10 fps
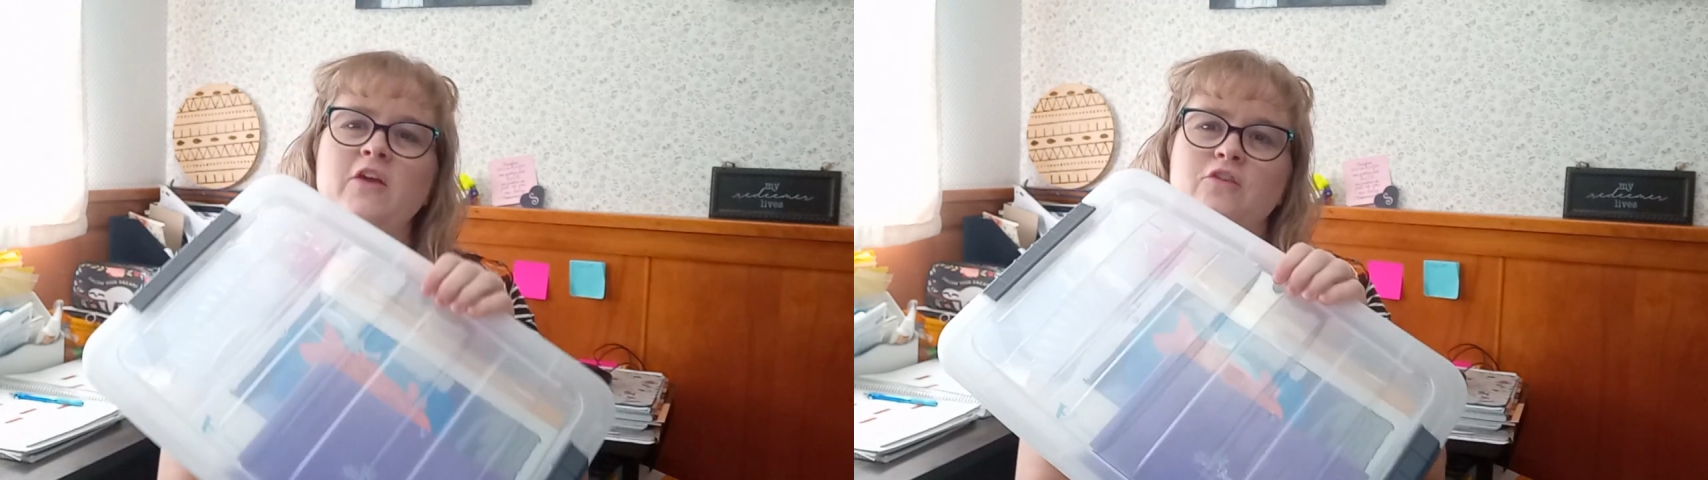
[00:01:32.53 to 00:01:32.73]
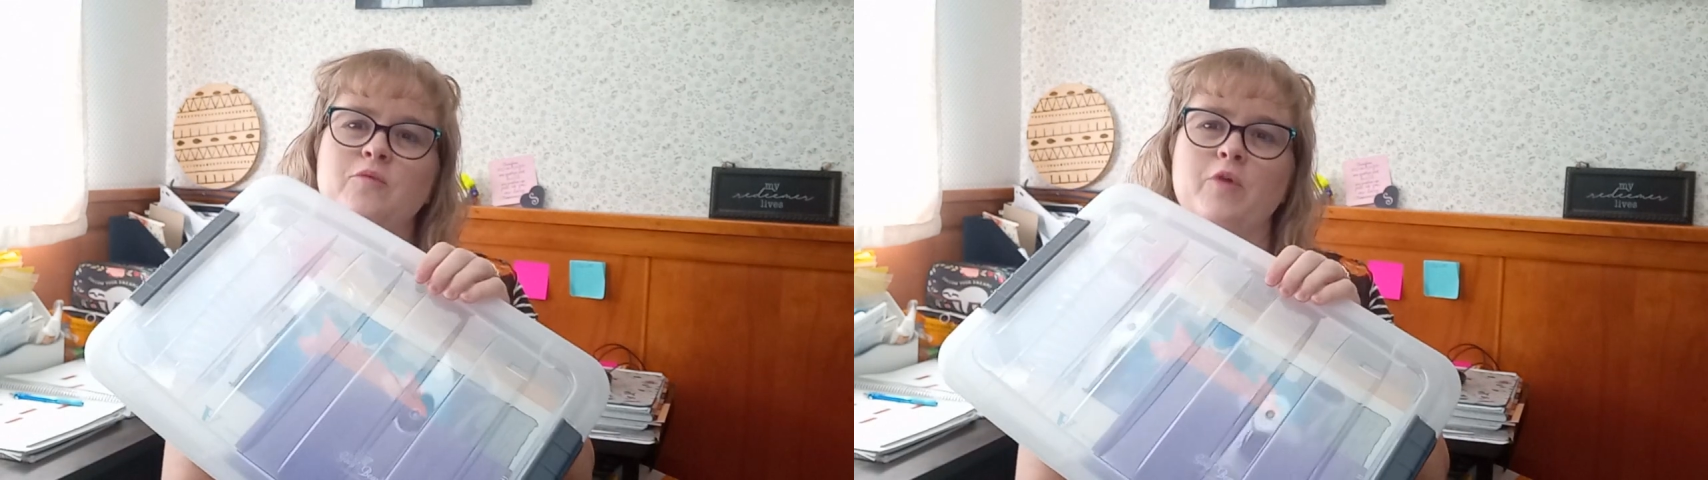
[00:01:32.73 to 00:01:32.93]

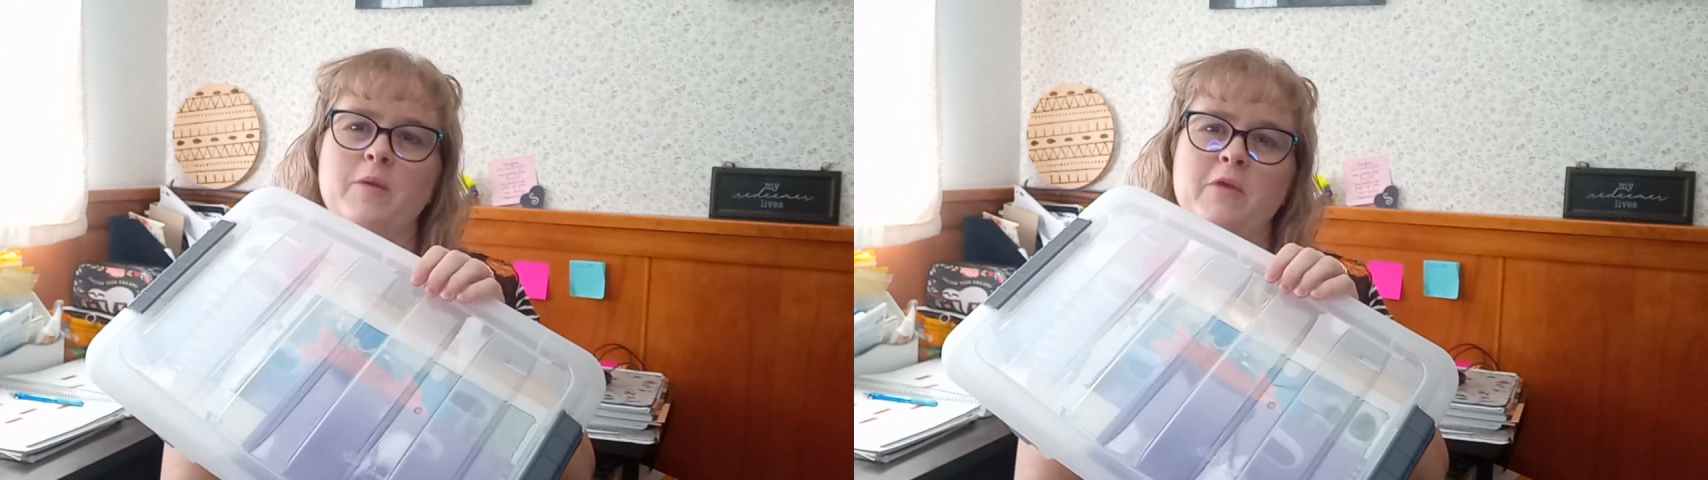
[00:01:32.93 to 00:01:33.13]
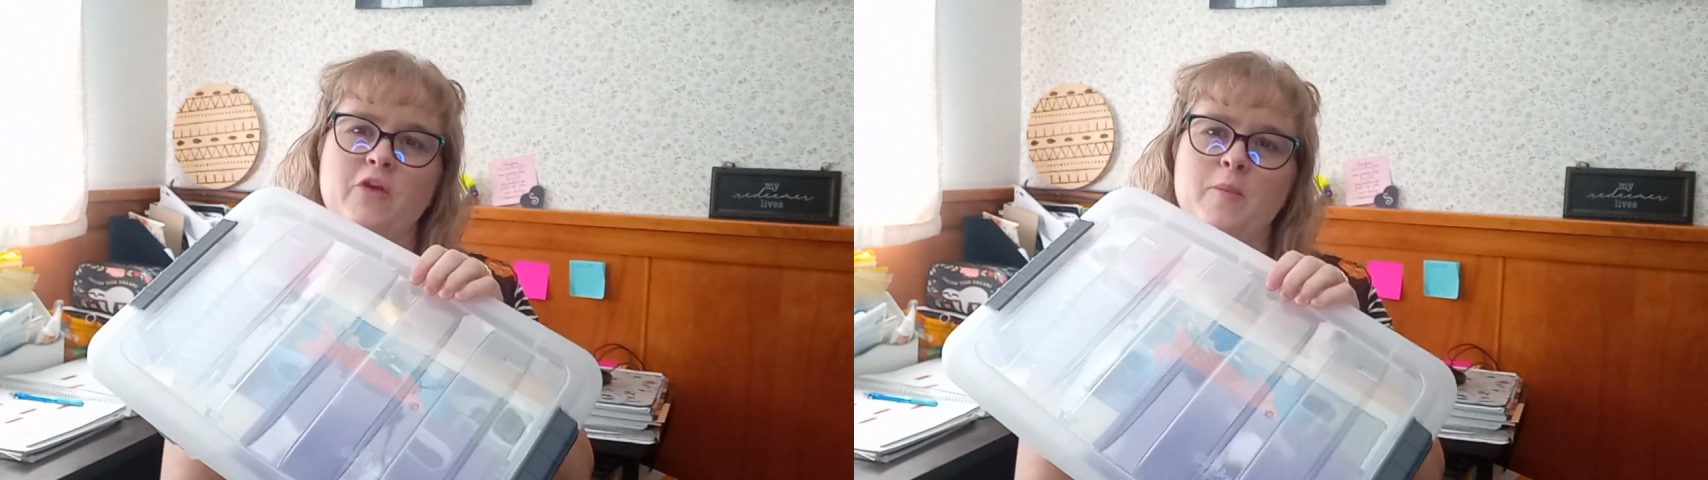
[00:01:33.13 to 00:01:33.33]
they just
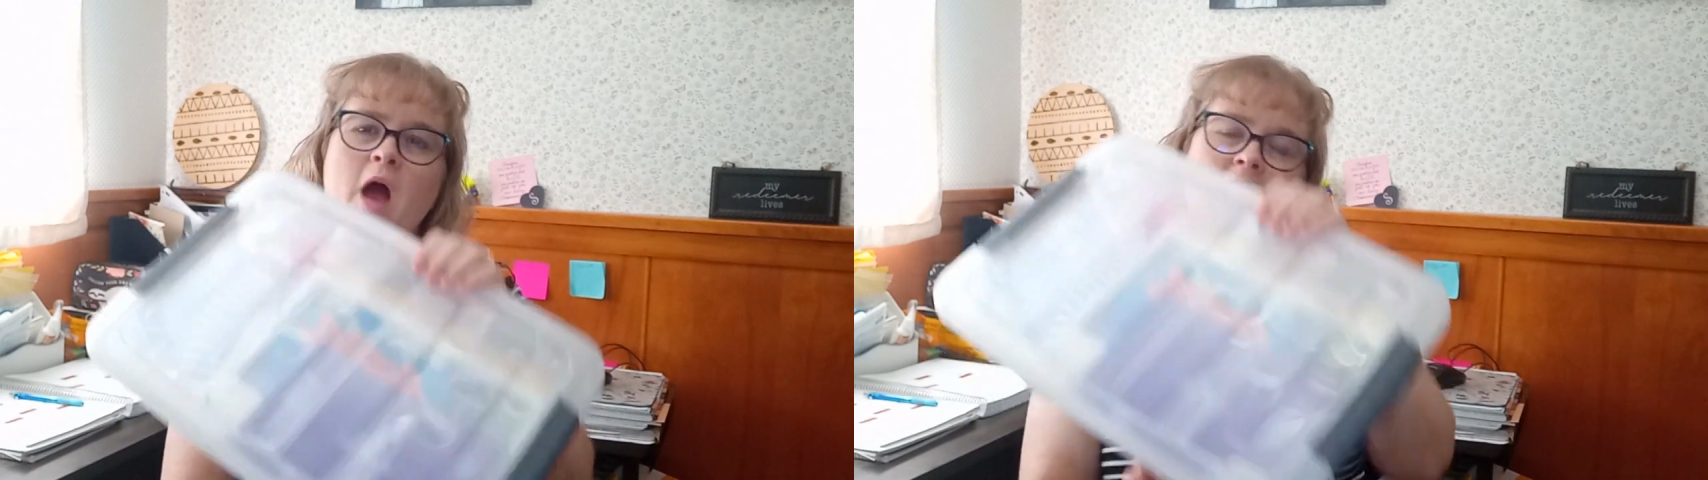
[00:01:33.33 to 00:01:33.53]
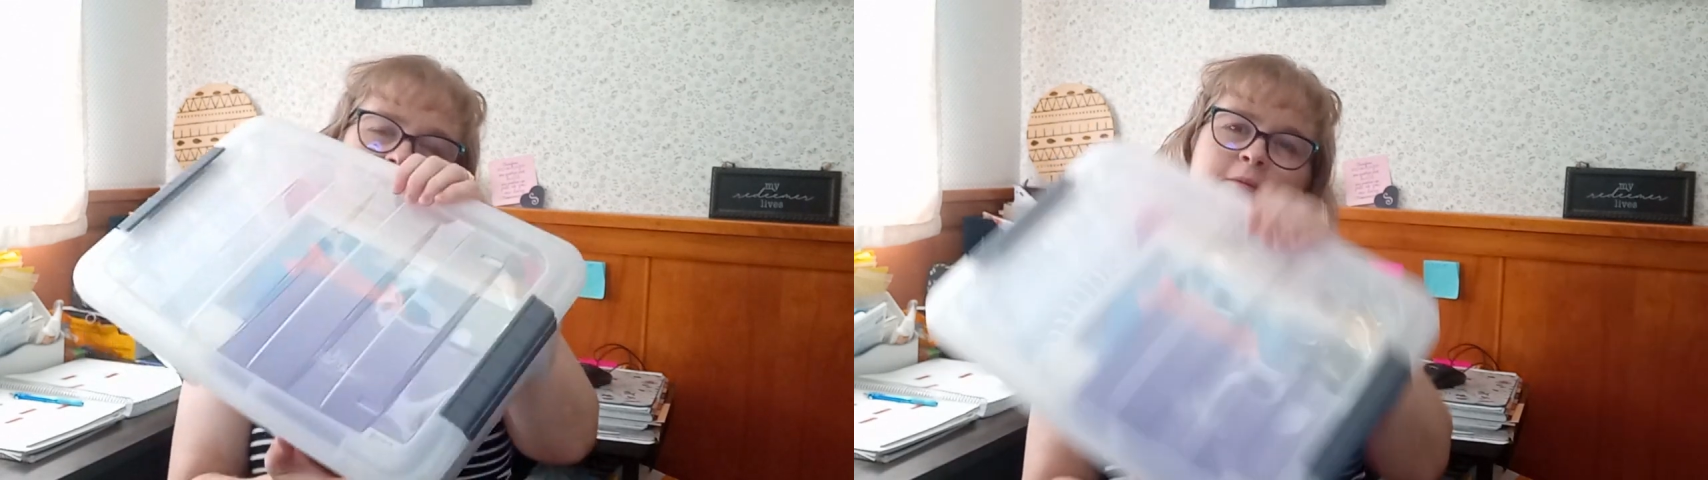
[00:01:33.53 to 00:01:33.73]
bring me their
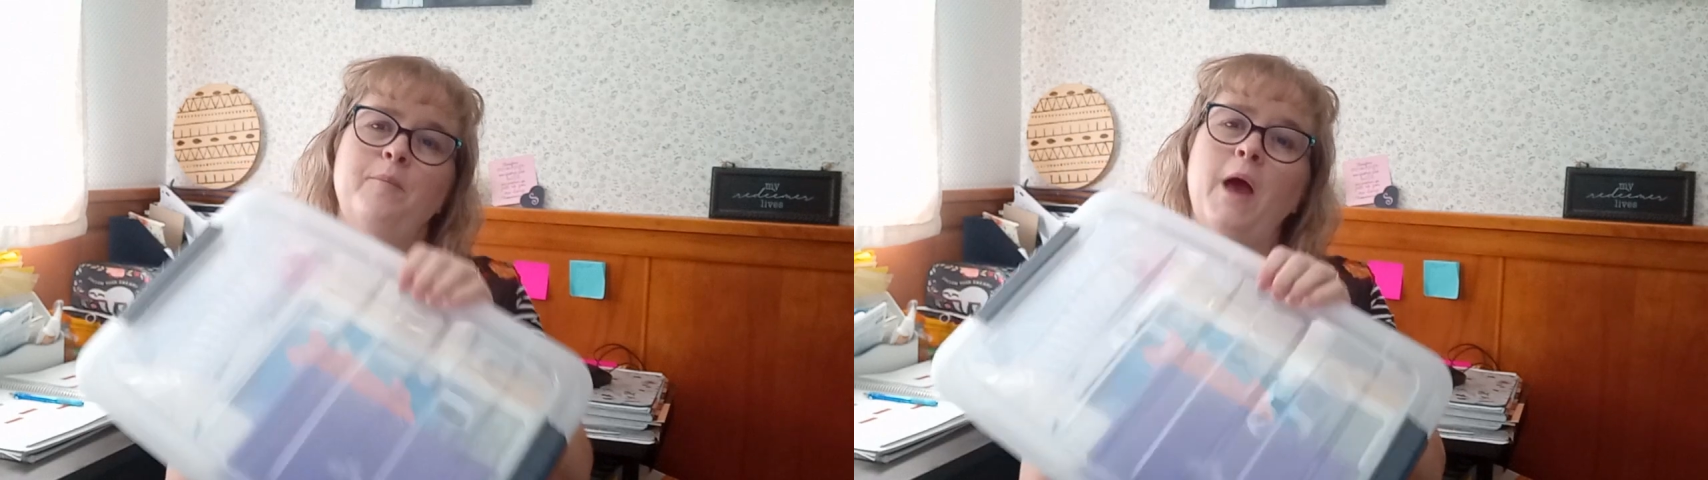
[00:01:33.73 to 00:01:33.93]
box.